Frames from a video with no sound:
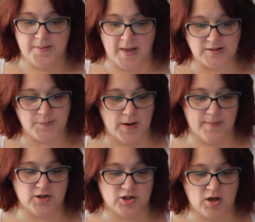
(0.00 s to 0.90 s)
that's pretty
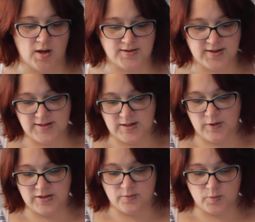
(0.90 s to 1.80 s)
much, at 16
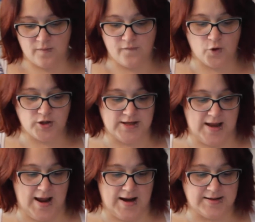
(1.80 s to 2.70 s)
weeks it was
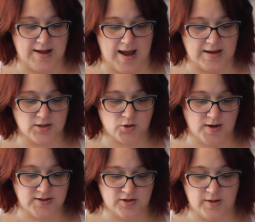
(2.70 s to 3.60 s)
140, and at
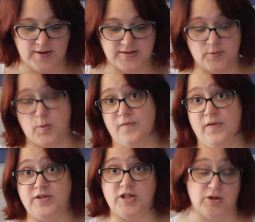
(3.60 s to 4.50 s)
23 weeks it was
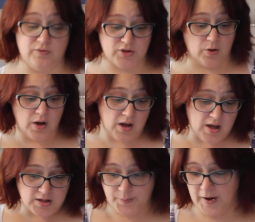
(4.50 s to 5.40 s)
152, so
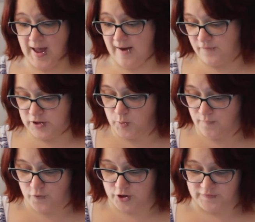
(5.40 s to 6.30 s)
it's pretty average,
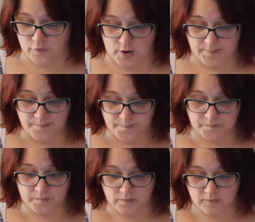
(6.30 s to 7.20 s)
144.
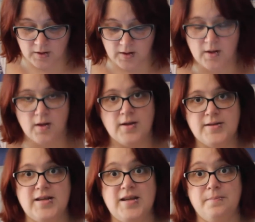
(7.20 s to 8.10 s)

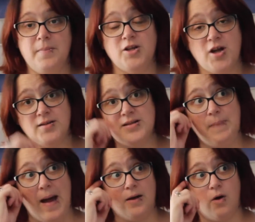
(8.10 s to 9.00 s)
See, my child is
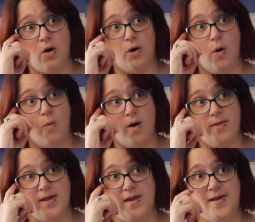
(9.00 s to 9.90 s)
bang on
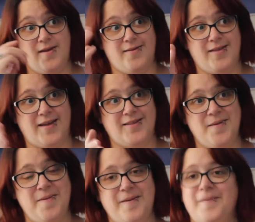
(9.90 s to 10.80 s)
what the, like,
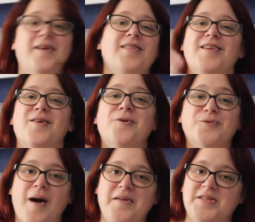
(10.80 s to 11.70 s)
limit, where the
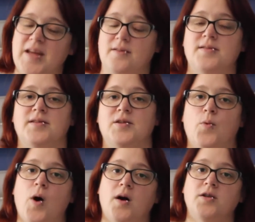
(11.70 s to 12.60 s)
old wives' tales as to
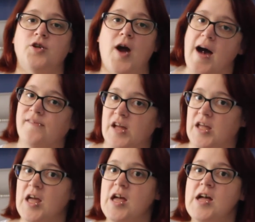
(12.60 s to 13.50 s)
what you're having.